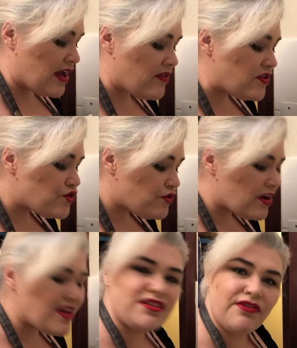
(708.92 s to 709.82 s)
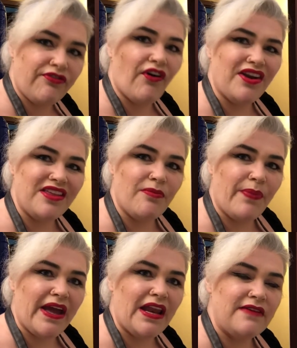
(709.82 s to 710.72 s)
the trick to finding the
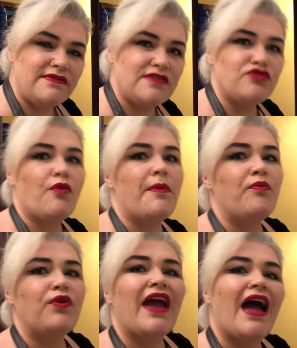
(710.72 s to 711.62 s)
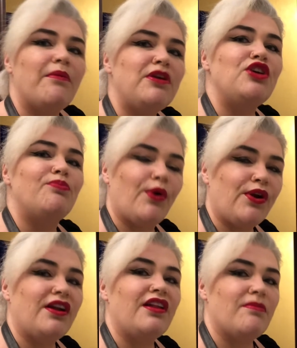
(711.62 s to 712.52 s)
bay leaves is remembering how many you put
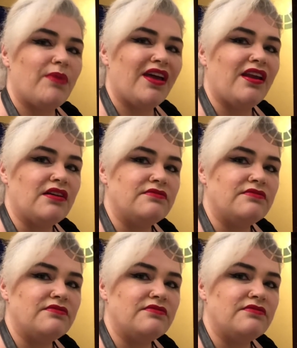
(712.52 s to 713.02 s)
in at the beginning.